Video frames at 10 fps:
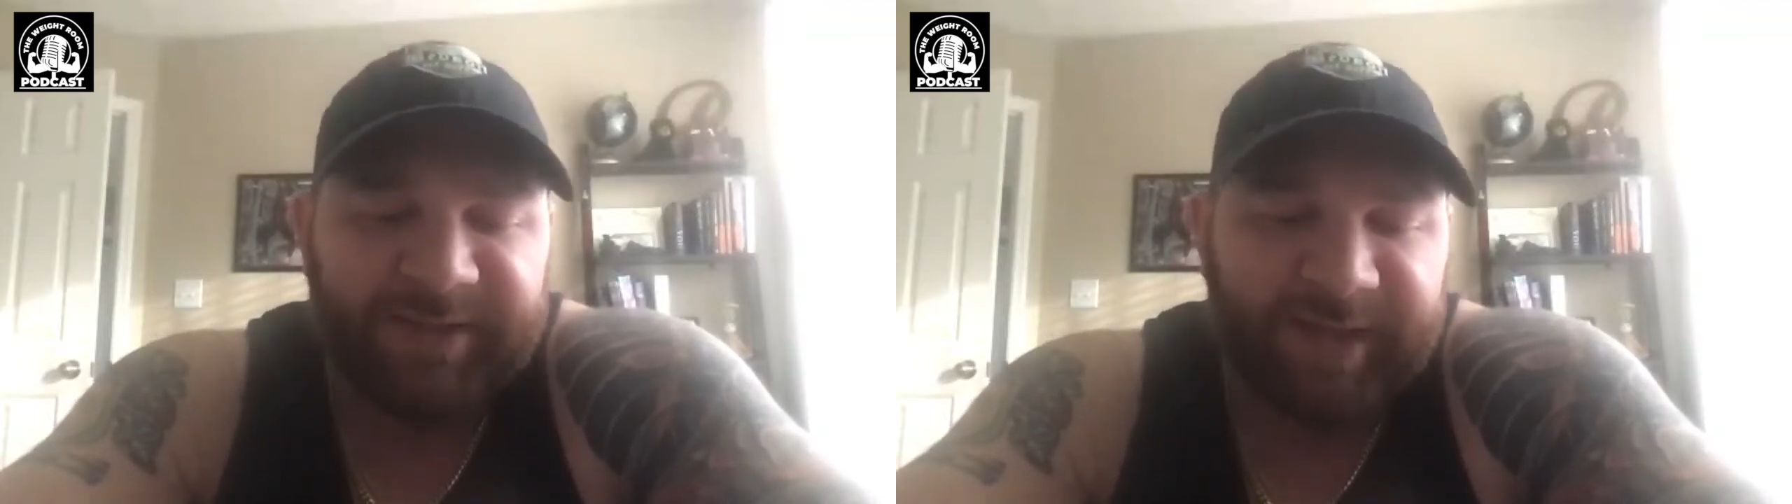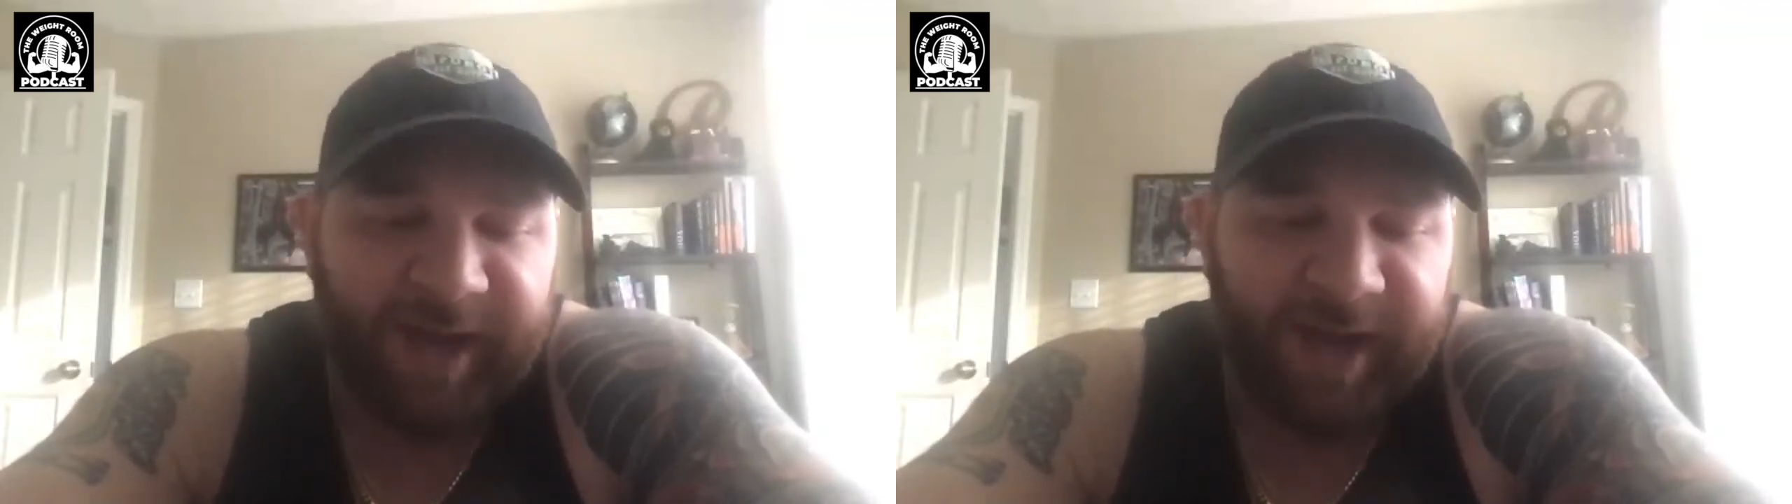
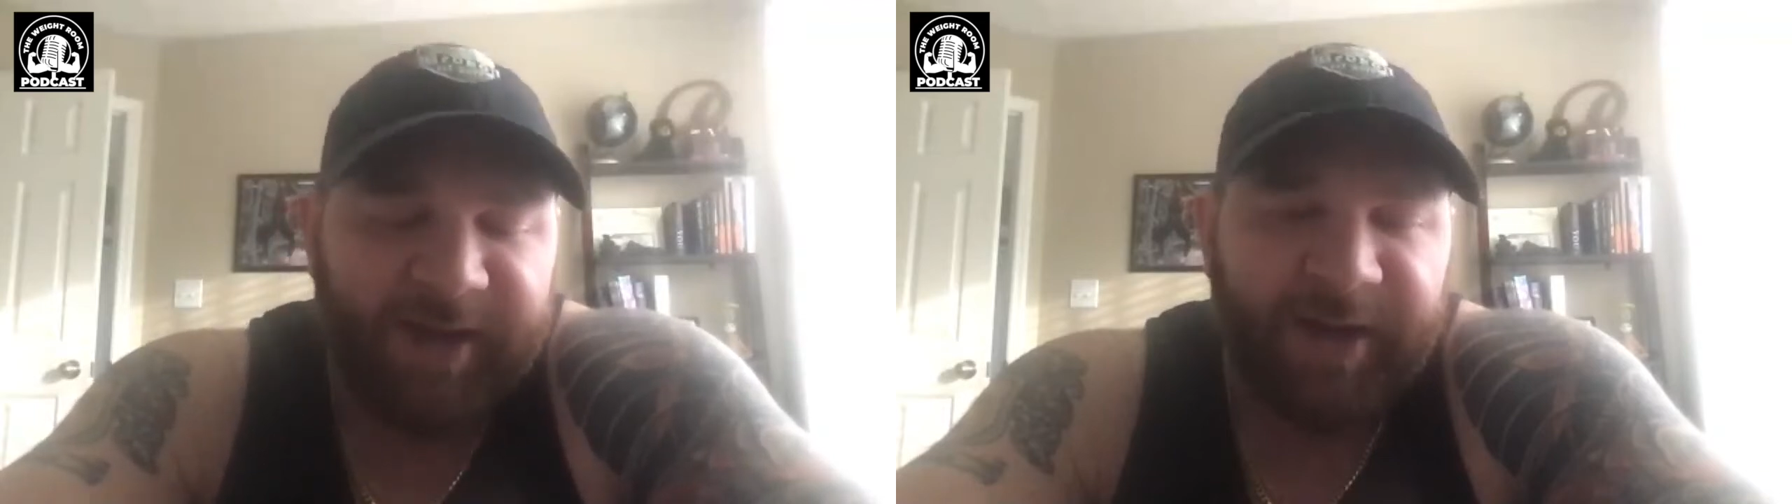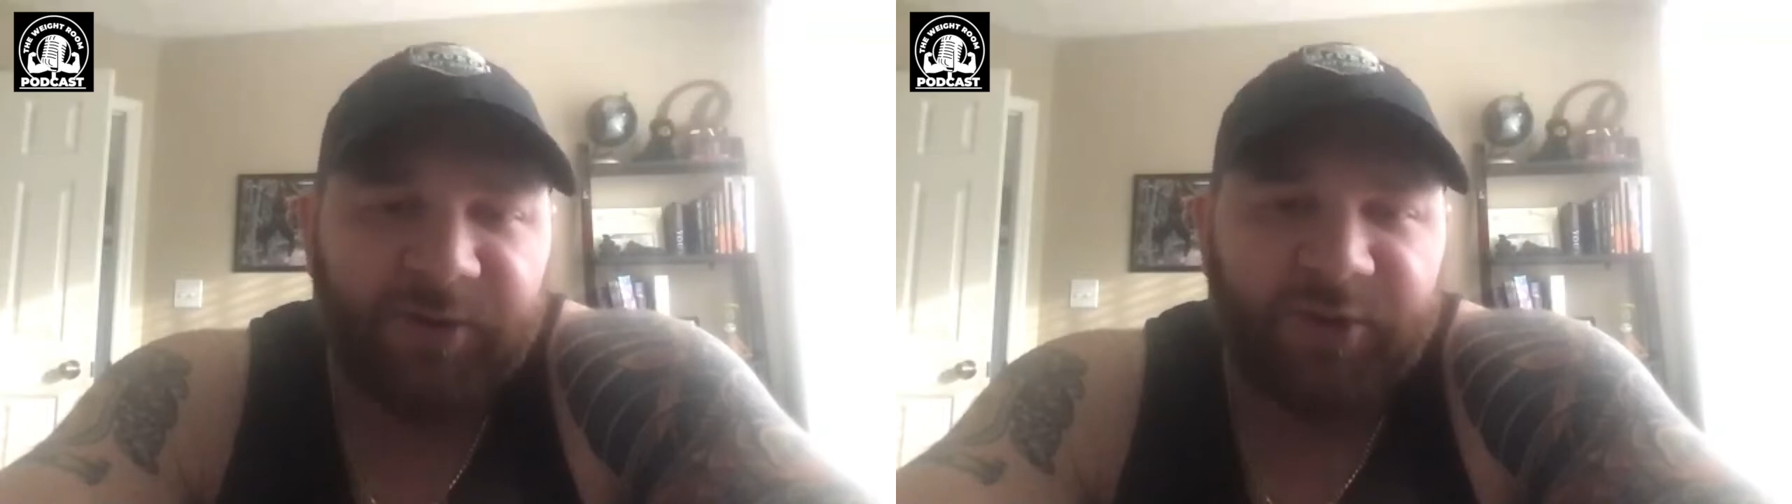to
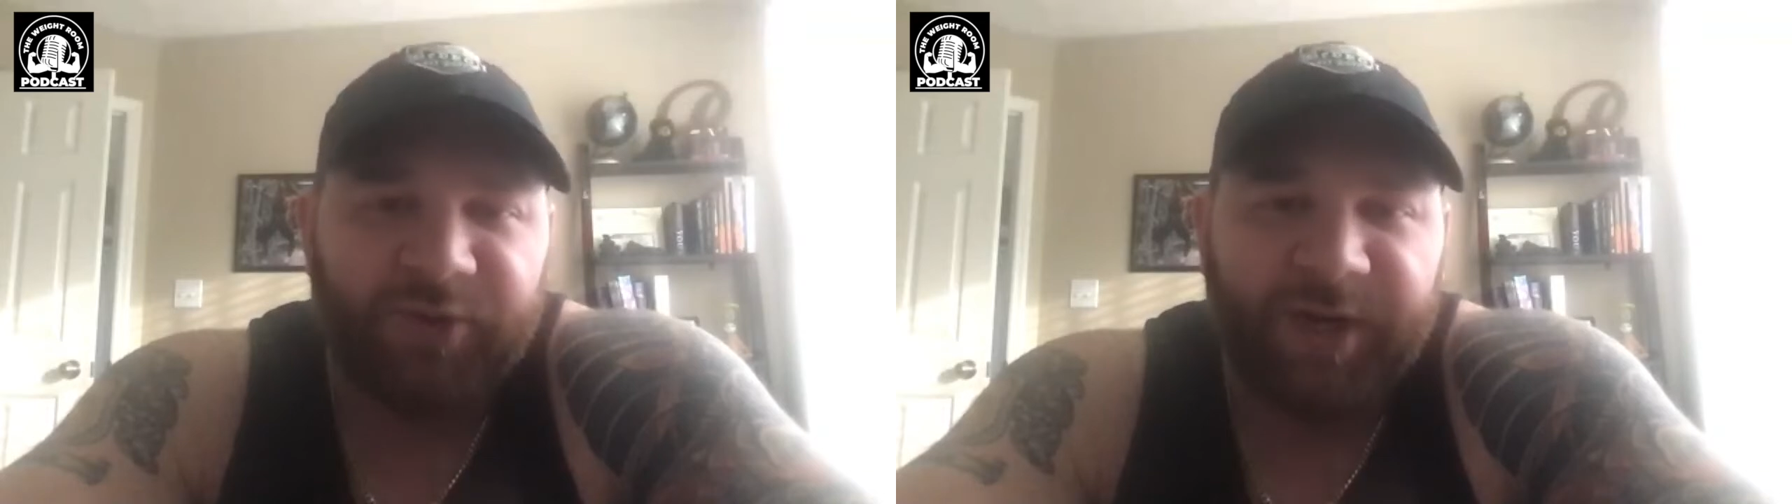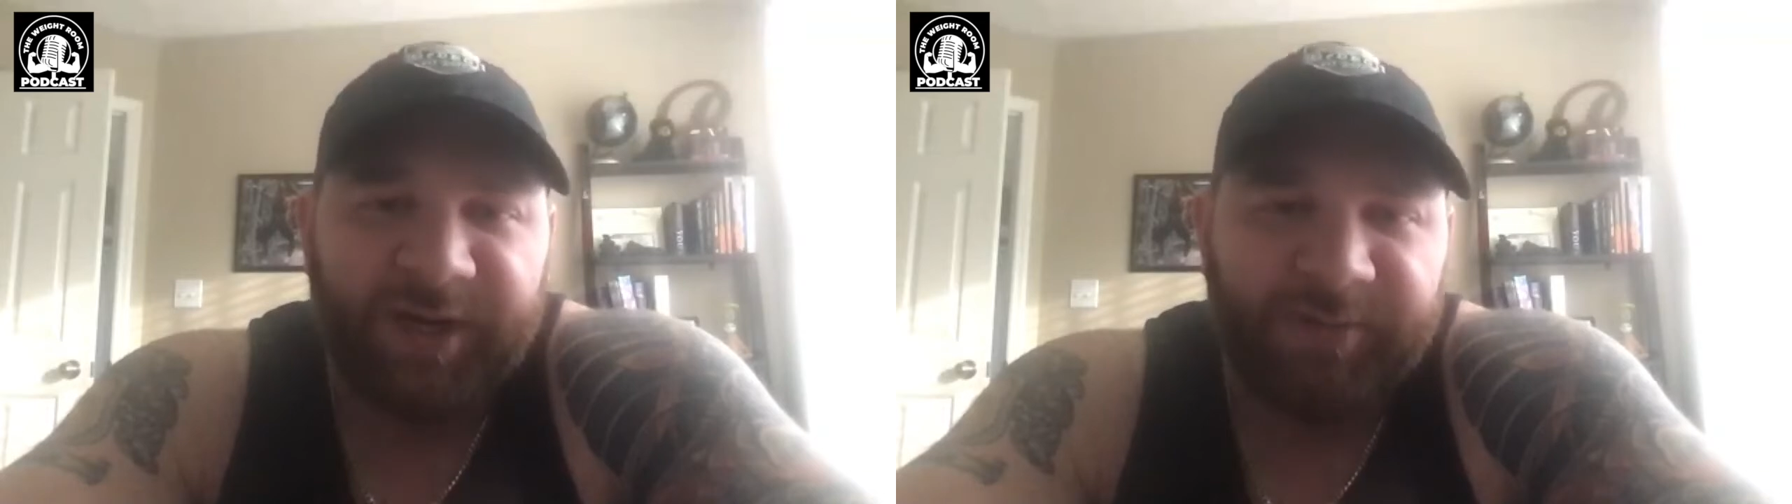that and how the
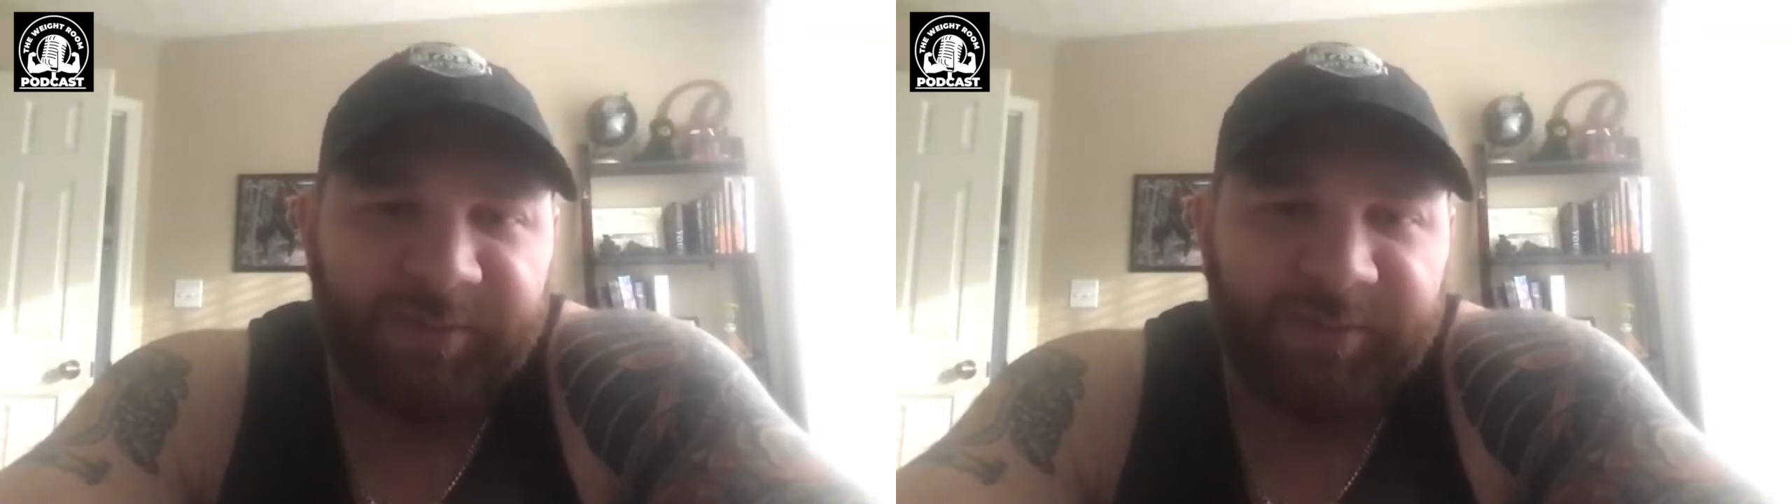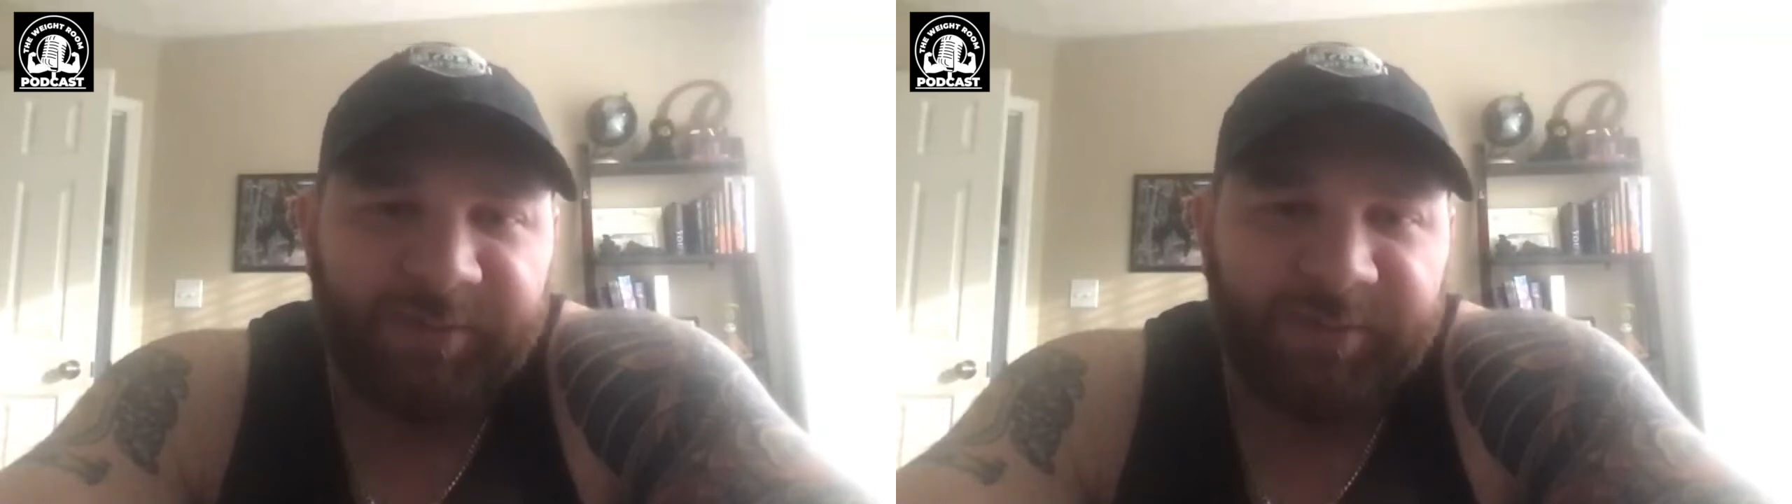training
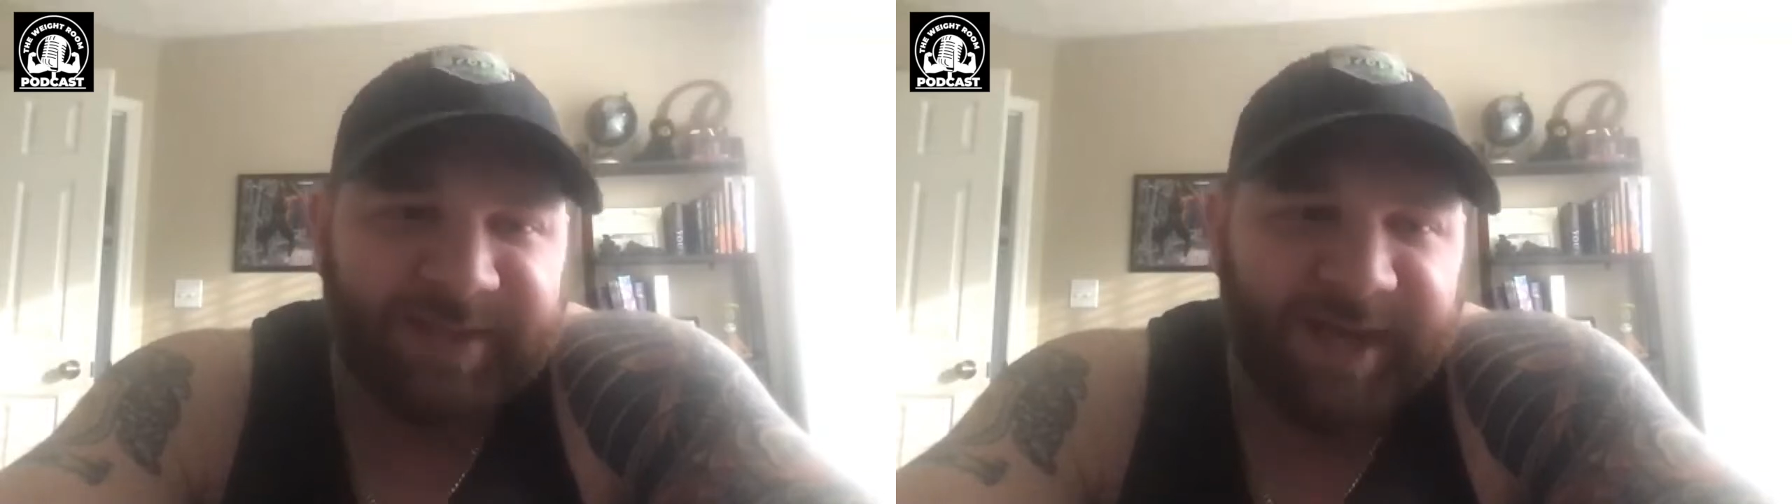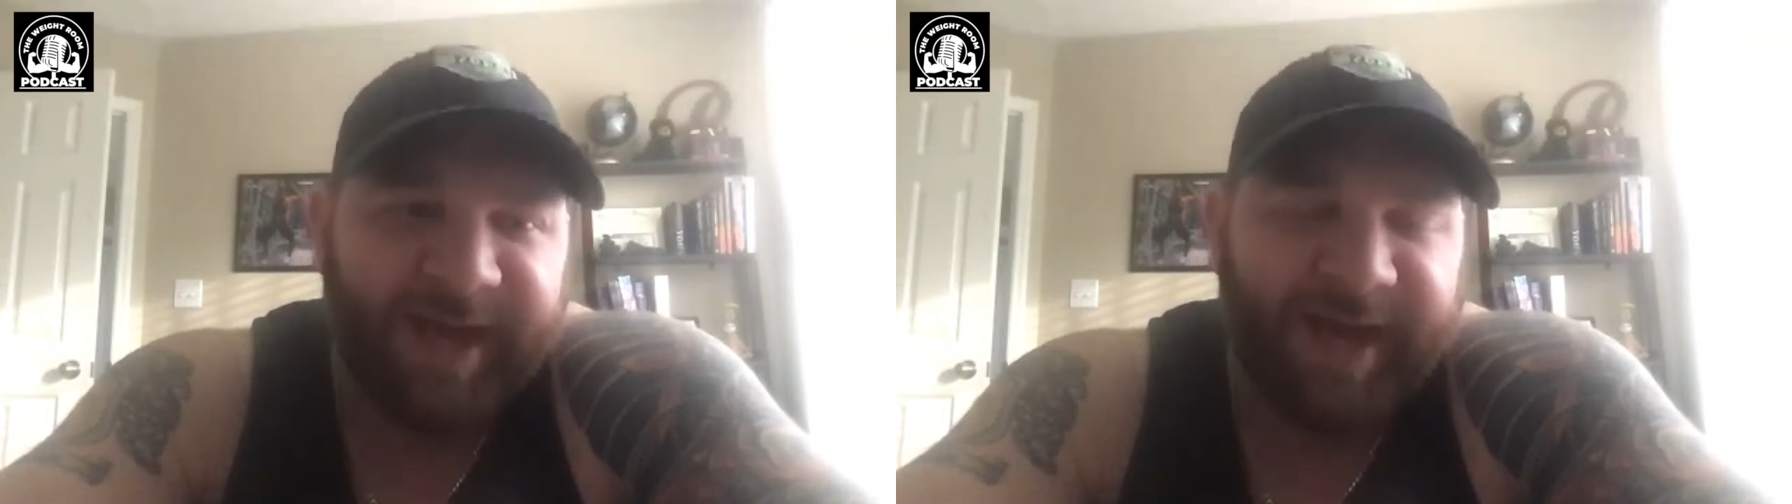applied to
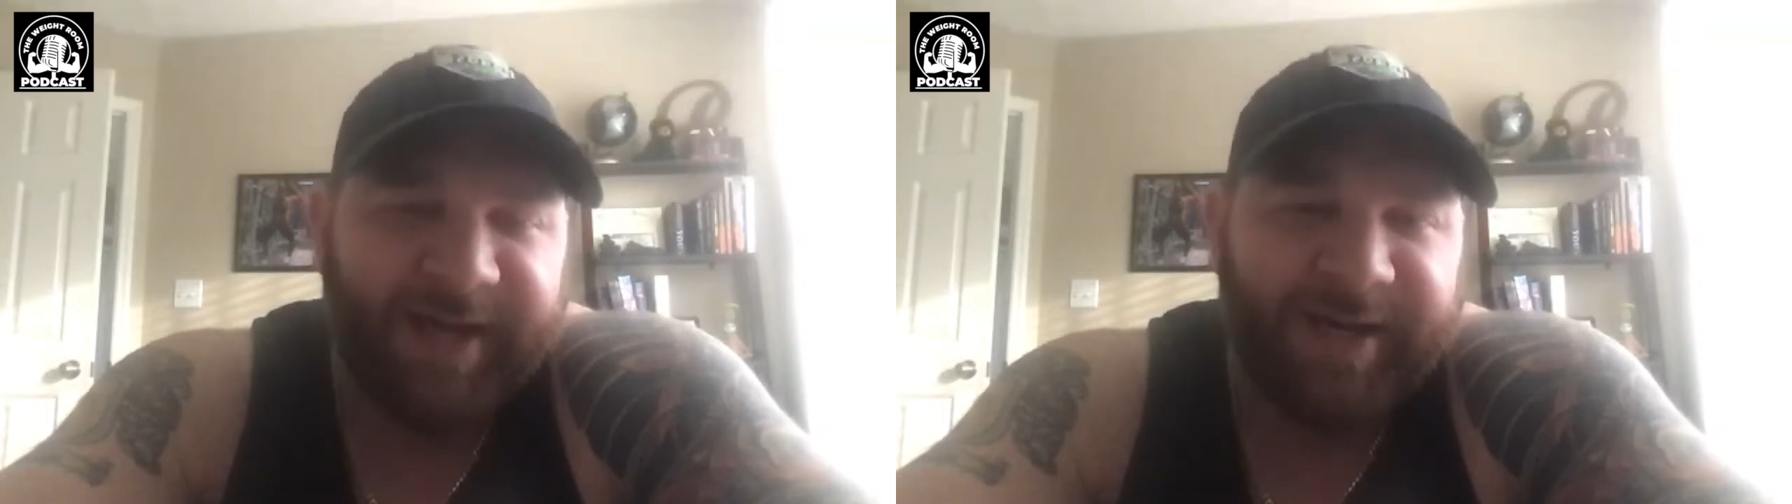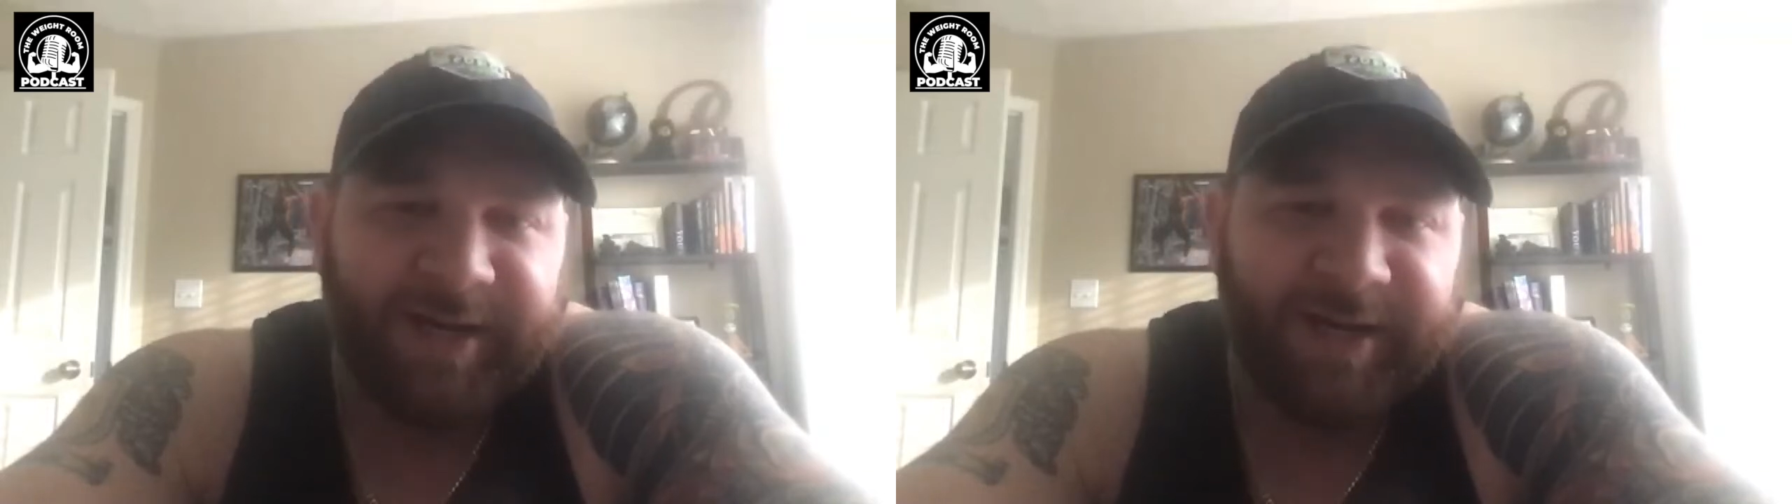that